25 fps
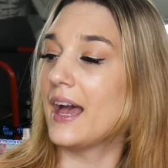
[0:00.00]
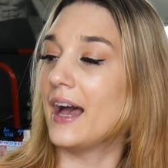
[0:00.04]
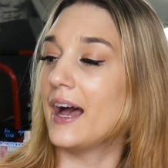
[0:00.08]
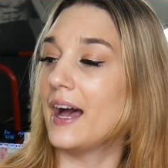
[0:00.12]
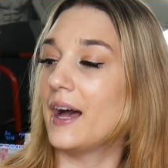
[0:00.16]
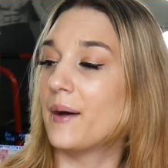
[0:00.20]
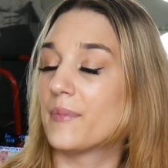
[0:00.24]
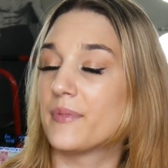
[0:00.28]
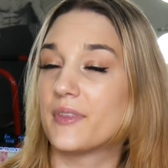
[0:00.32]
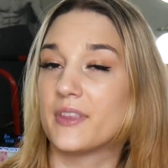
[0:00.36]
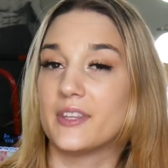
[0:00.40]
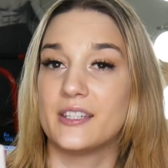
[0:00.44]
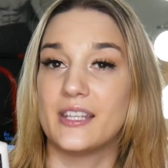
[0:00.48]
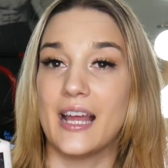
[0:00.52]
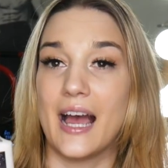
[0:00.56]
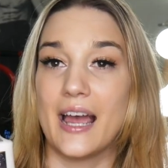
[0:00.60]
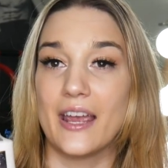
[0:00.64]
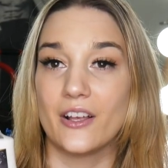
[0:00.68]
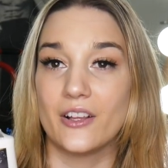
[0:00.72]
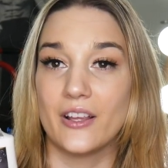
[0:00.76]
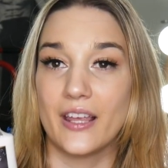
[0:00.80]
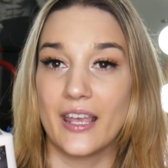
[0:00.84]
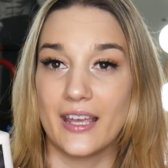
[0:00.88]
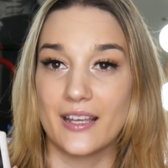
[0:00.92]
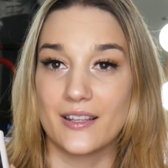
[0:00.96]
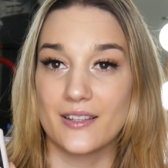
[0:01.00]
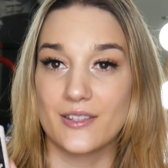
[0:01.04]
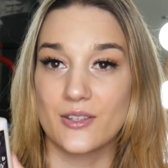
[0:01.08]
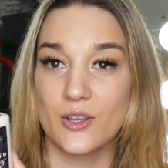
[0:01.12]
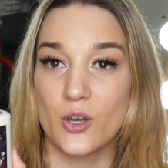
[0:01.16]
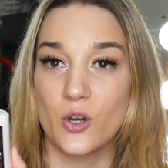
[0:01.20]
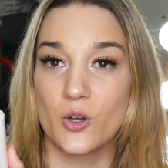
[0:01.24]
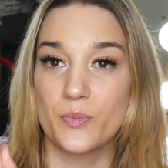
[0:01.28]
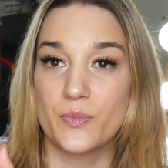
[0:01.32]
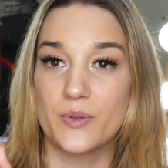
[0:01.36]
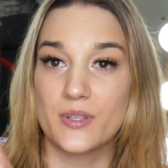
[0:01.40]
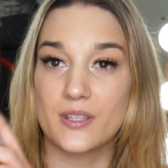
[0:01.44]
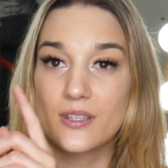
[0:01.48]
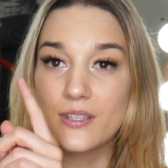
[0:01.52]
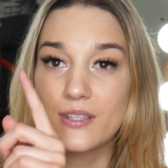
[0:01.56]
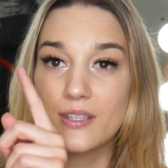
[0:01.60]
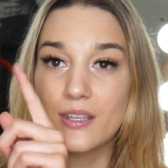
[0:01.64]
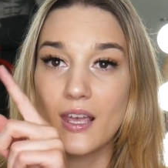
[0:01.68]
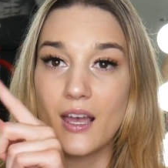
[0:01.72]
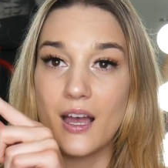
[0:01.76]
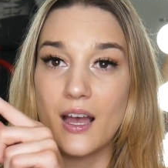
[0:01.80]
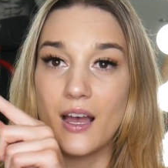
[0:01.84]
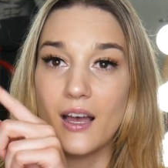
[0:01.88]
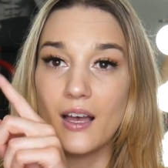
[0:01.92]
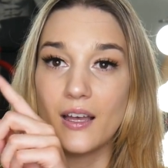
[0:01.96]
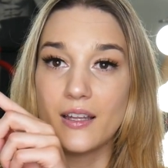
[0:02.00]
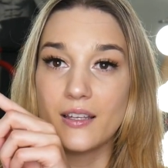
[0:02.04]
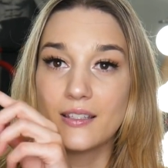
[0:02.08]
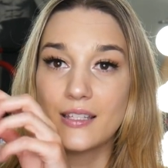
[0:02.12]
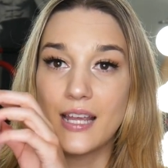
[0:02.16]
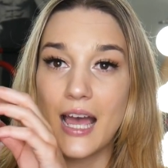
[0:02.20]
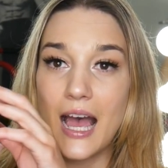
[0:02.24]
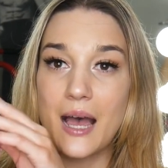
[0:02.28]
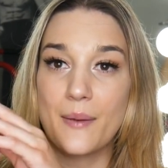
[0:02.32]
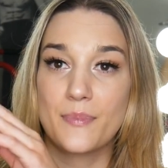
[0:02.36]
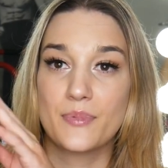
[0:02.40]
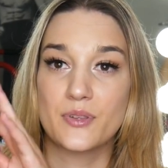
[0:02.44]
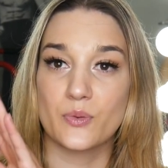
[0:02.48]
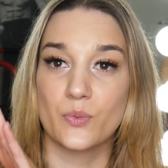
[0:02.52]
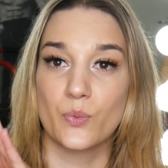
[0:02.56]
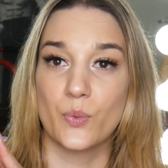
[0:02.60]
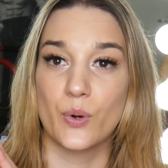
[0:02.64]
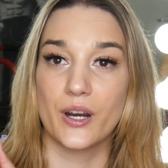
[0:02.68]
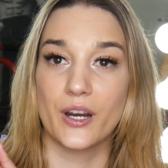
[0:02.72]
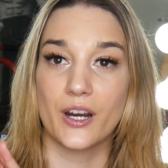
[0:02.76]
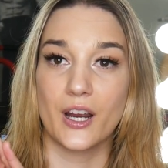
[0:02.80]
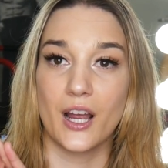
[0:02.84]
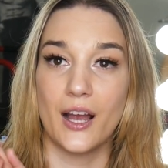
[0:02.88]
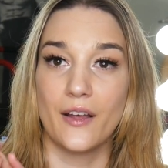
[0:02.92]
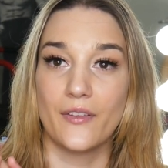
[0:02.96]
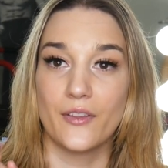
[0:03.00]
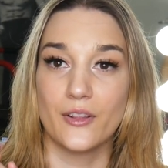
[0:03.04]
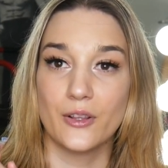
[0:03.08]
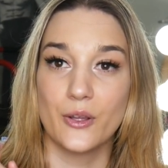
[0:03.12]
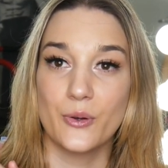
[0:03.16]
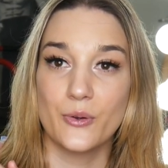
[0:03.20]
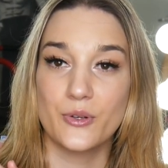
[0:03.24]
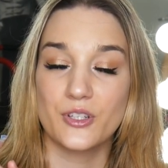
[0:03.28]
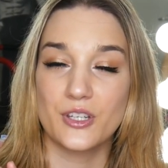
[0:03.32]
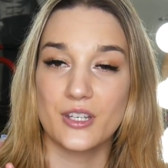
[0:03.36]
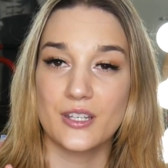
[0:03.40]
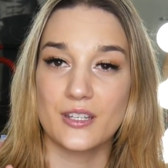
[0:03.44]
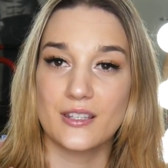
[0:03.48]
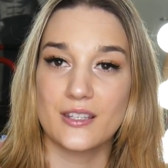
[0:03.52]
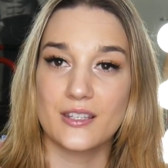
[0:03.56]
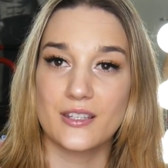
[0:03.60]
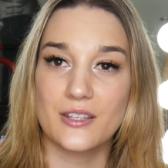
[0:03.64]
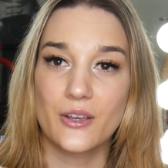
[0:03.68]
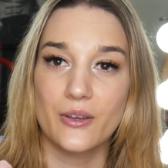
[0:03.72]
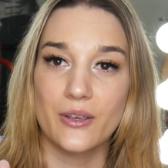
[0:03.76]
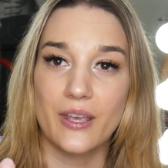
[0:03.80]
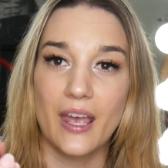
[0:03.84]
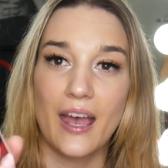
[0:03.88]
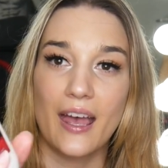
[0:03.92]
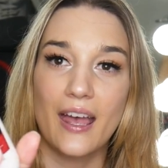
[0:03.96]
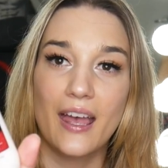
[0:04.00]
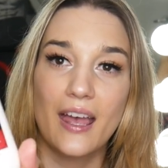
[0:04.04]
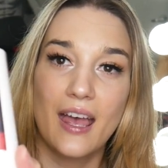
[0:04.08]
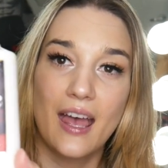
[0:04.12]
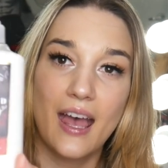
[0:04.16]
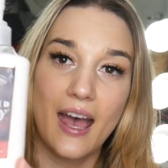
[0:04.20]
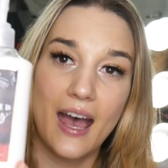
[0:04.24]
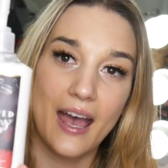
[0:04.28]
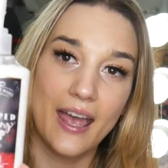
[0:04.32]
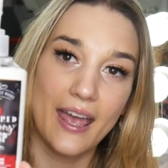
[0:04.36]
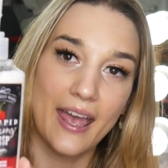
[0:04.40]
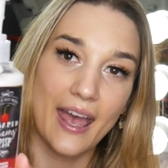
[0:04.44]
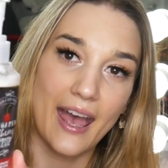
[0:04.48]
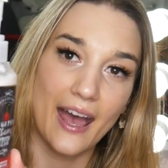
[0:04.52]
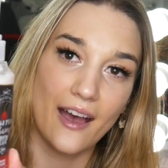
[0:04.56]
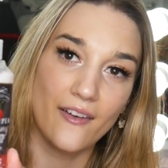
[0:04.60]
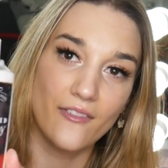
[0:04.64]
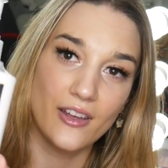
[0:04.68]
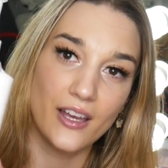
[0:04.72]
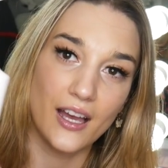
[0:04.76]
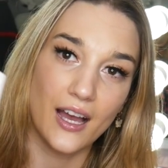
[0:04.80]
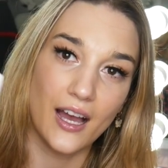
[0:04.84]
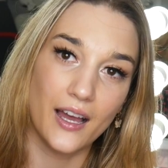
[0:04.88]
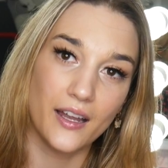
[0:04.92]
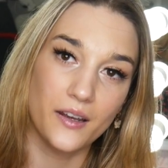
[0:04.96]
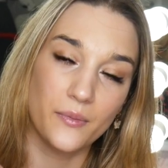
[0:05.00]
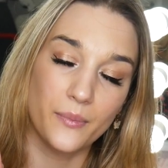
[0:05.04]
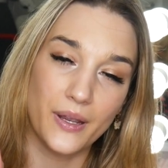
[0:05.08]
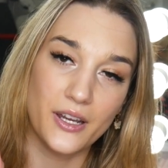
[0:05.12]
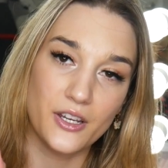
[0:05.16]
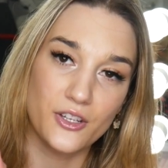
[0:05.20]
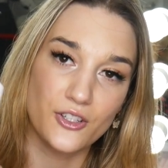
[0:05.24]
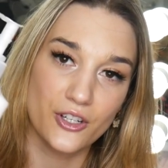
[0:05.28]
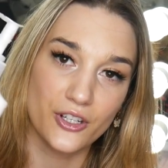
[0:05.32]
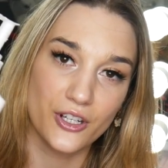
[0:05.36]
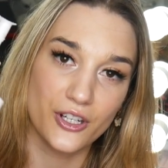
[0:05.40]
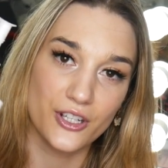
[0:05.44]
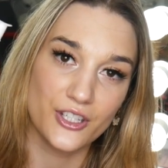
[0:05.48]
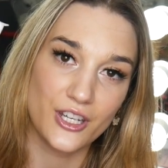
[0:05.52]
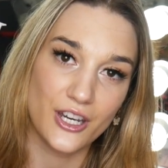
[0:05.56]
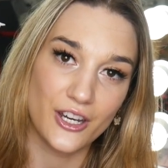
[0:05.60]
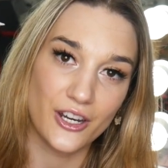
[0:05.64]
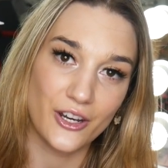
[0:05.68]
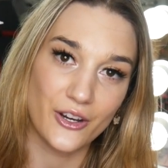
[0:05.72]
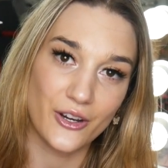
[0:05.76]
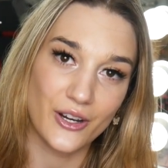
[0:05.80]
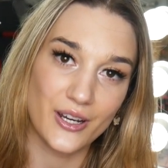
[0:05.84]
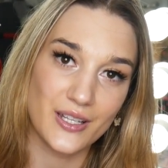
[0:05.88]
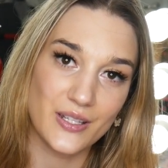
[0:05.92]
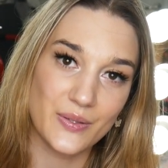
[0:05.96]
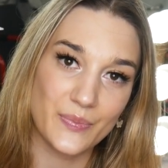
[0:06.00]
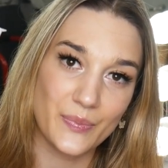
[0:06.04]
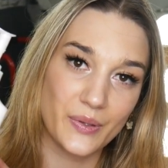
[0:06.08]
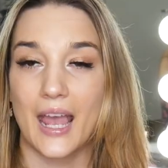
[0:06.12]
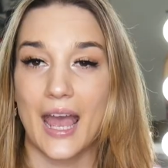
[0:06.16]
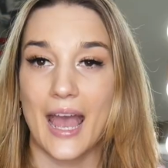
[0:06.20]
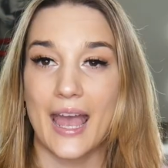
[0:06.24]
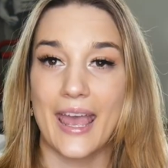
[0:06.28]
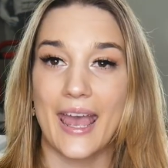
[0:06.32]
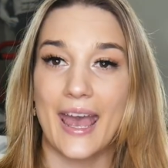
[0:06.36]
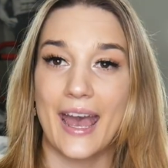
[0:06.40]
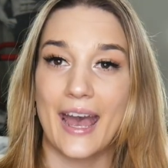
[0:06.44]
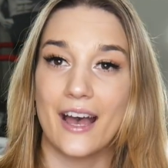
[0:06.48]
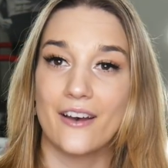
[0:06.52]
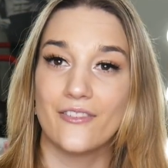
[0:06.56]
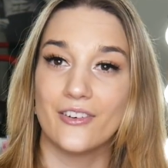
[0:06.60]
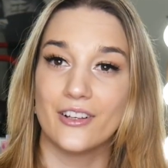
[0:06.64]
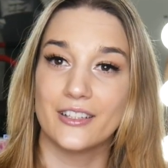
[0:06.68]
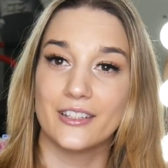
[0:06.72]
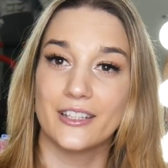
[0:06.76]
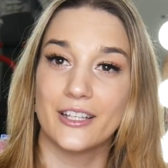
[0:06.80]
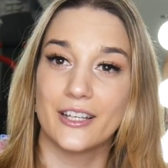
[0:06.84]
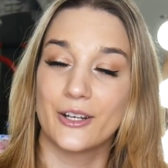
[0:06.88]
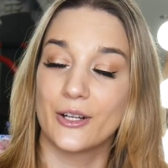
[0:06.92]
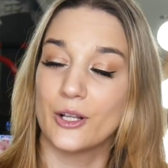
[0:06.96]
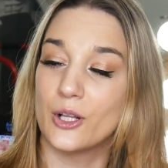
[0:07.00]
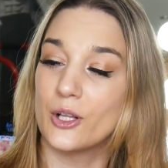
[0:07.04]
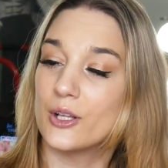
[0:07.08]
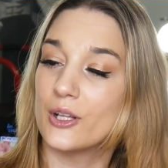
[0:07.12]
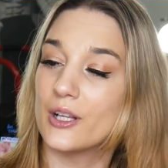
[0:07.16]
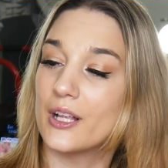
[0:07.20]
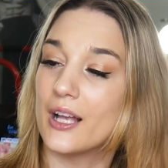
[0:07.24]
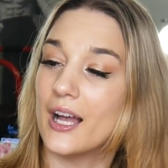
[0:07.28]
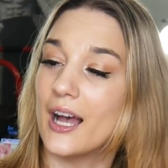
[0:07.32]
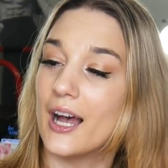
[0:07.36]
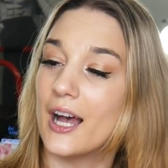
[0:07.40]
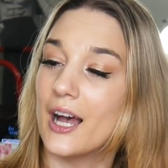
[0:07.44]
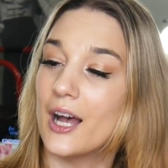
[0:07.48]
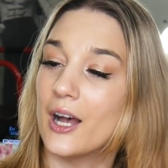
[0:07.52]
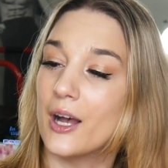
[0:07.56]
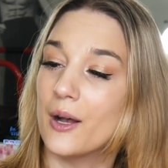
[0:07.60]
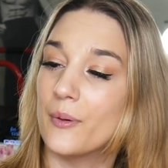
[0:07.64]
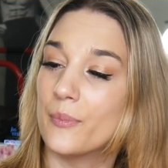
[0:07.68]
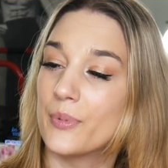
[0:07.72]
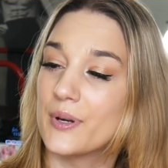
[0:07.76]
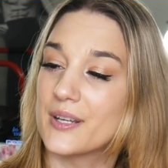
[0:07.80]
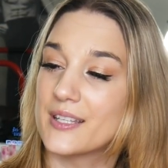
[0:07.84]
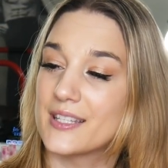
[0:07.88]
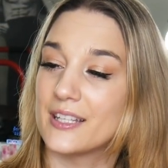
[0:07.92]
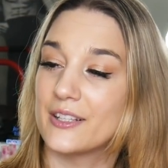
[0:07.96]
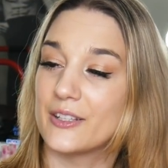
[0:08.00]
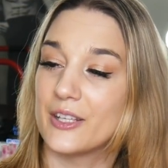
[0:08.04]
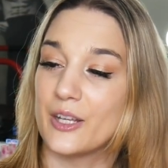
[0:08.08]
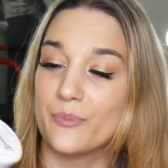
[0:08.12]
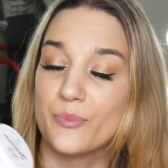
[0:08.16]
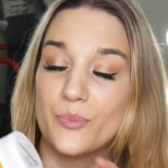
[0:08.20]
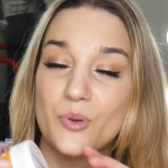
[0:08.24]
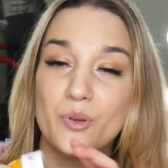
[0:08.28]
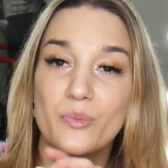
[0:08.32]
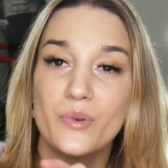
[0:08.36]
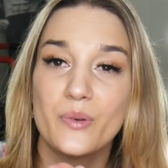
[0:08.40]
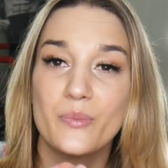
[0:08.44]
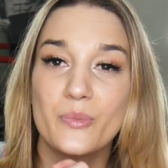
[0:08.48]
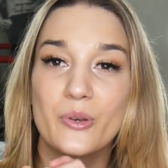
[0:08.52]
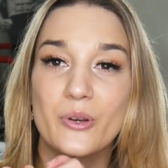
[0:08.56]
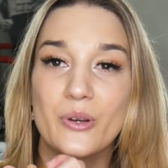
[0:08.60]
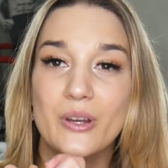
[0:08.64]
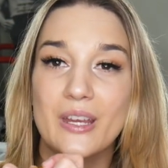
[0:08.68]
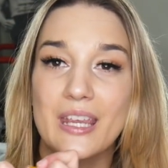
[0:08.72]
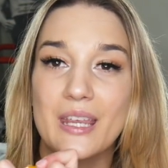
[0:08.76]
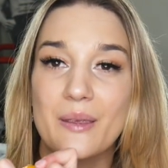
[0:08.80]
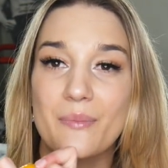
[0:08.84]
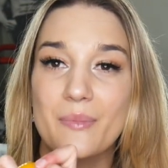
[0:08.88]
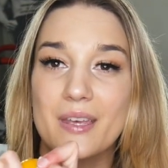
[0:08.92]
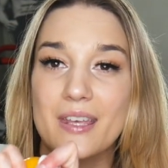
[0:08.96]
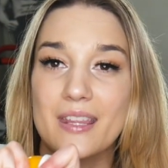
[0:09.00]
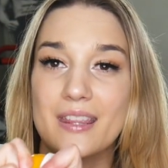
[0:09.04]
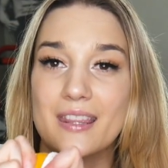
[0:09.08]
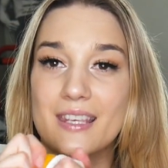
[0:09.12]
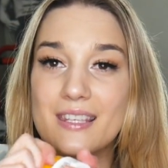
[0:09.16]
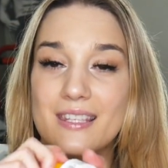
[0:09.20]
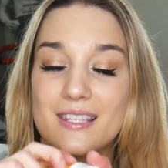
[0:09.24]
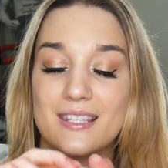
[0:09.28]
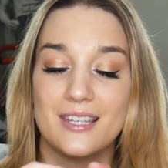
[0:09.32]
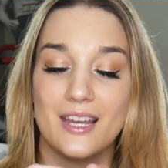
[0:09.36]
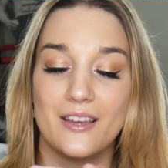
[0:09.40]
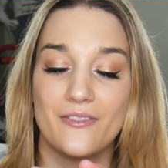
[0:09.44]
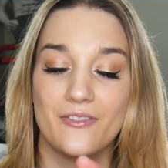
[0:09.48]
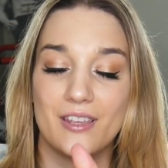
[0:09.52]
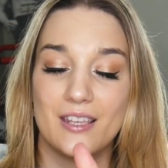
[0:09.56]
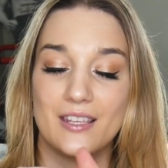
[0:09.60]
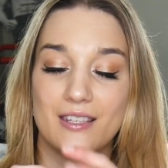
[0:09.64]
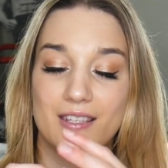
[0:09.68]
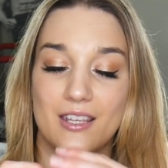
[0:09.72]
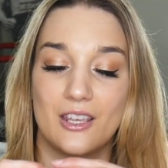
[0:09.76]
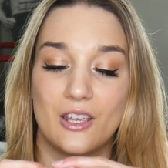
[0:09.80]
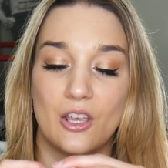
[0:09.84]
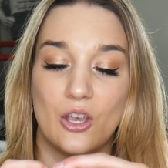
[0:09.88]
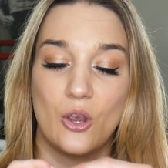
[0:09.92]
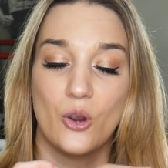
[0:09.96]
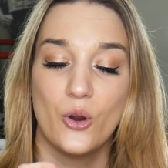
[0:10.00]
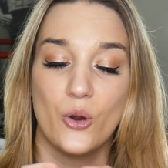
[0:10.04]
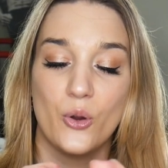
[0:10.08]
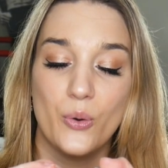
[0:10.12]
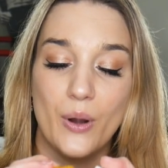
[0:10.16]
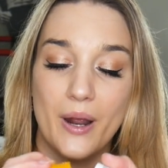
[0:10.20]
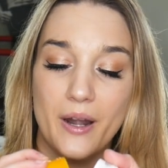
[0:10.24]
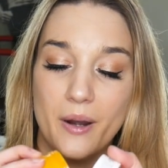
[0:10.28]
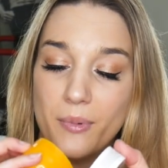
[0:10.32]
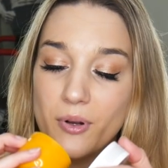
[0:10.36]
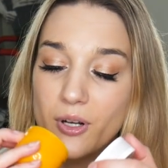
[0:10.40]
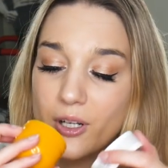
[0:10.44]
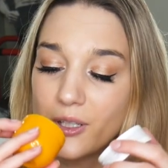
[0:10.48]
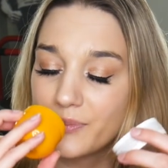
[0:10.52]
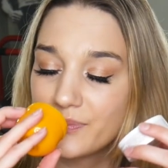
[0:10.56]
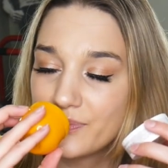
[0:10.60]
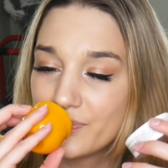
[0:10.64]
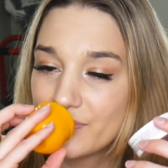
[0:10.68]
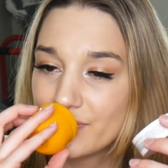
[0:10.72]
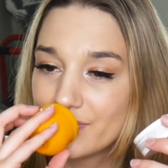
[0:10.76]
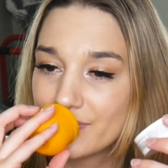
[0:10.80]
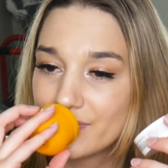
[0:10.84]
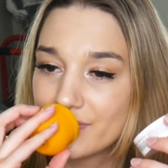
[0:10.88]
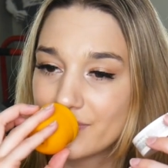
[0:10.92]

the Dial hand soaps tops work on the lotion, so yeah, I have it on my Sugared Cherry Crisp. I have a little Brazilian Boom Boom Cream. This stuff is incredible.